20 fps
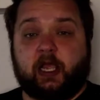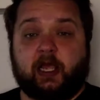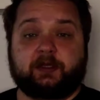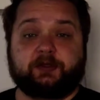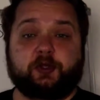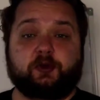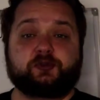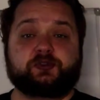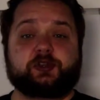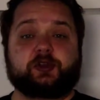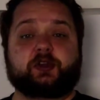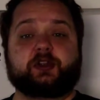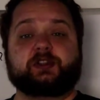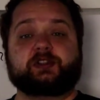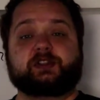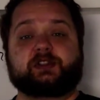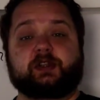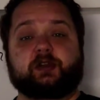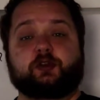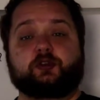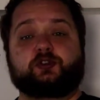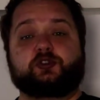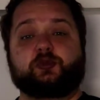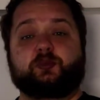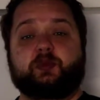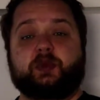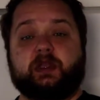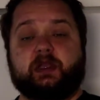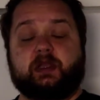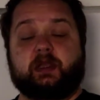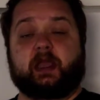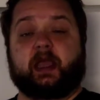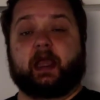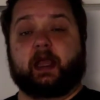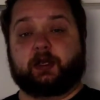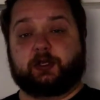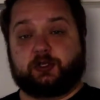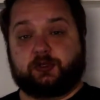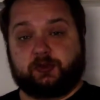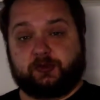and those are considered to be
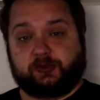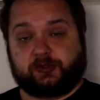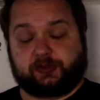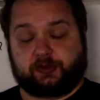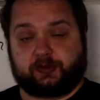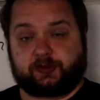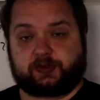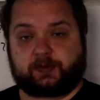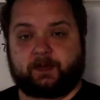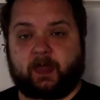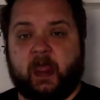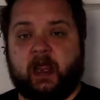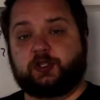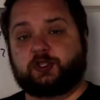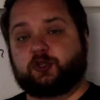end users.